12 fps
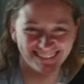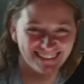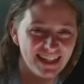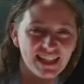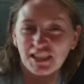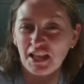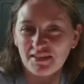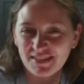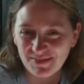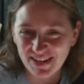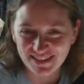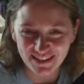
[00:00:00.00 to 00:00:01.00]

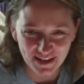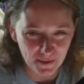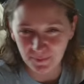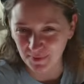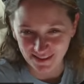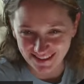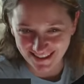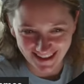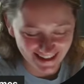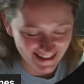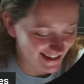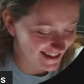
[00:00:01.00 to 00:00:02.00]
Love it, Masha. Brilliant
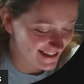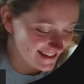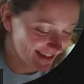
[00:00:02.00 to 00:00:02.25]
ideas.